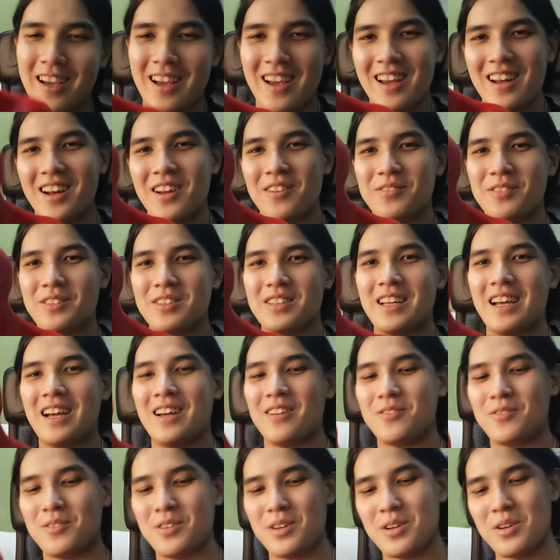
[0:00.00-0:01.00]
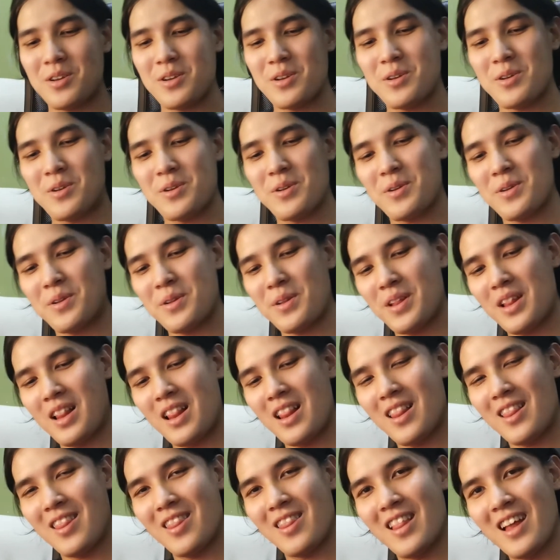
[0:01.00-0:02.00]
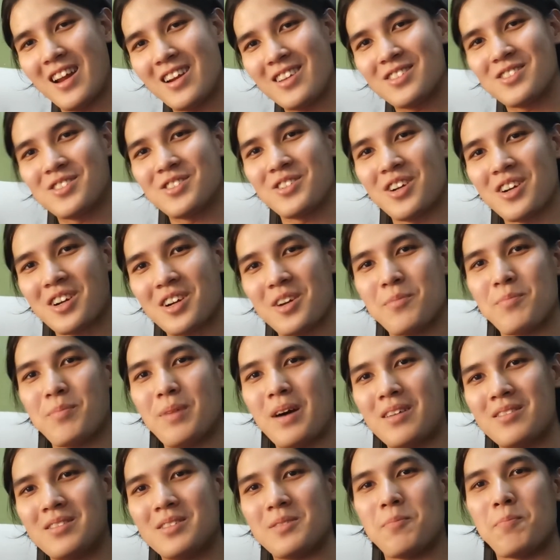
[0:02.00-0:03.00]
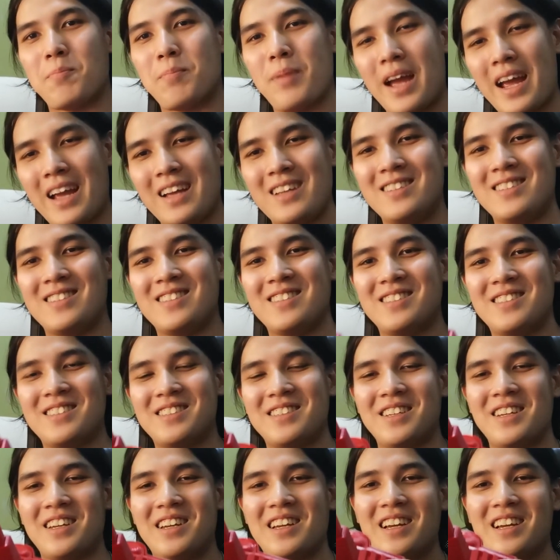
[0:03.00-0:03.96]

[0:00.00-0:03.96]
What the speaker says: And after that, let us talk about the base.